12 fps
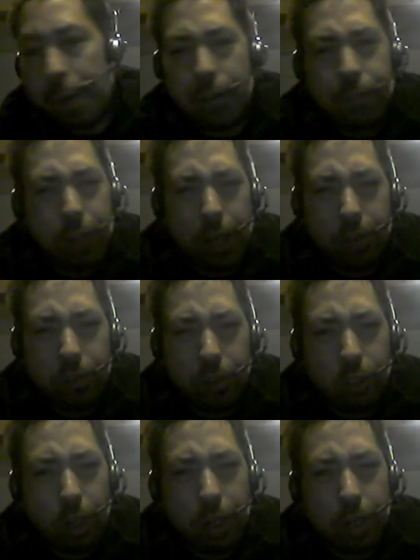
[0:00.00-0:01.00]
have yet to
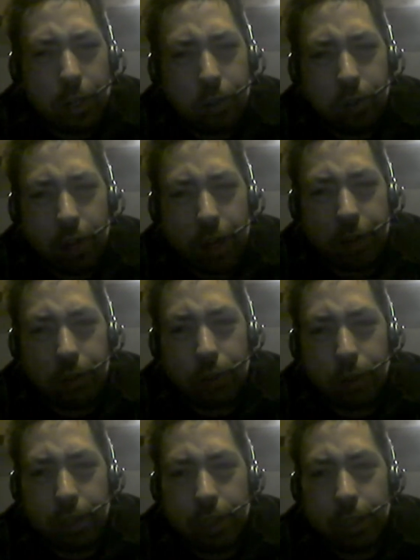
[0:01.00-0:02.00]
try it outside or do
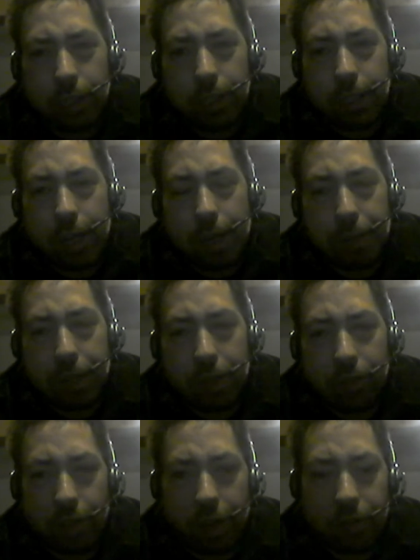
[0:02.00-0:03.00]
anything like that,
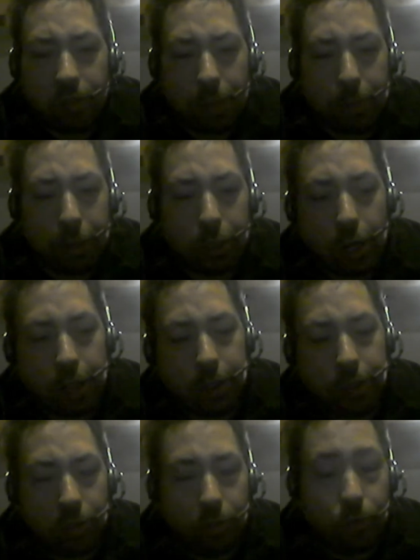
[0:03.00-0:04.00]
because the last time I tried
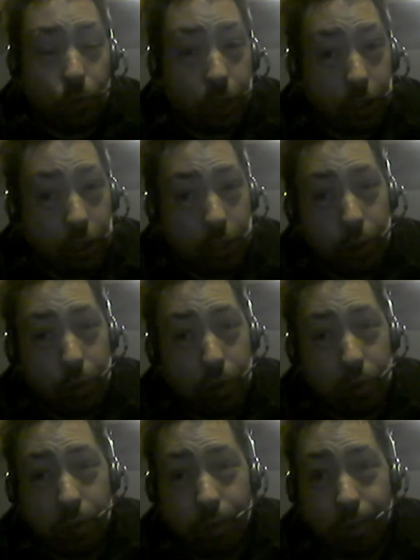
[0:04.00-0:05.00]
this, unfortunately, there
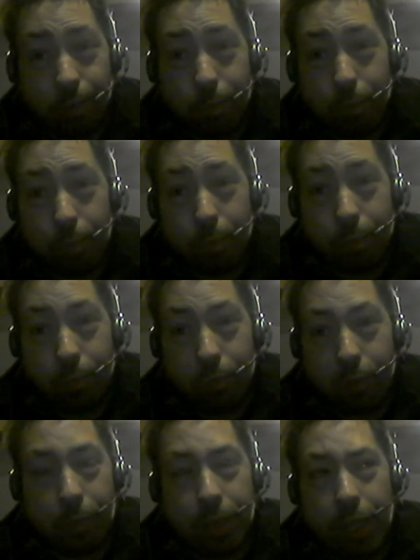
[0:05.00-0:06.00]
was
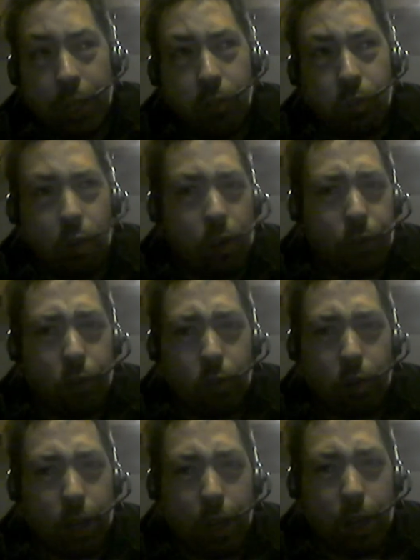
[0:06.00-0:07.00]
some kind of service
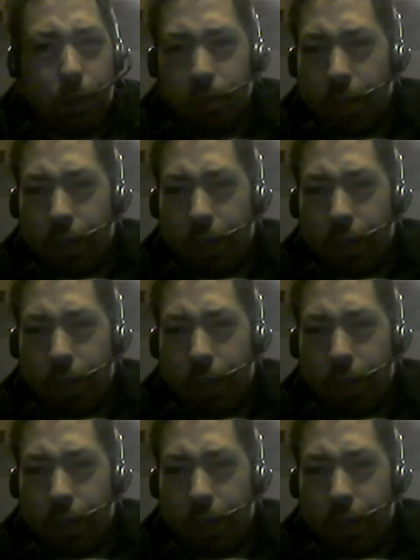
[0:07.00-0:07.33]
truck outside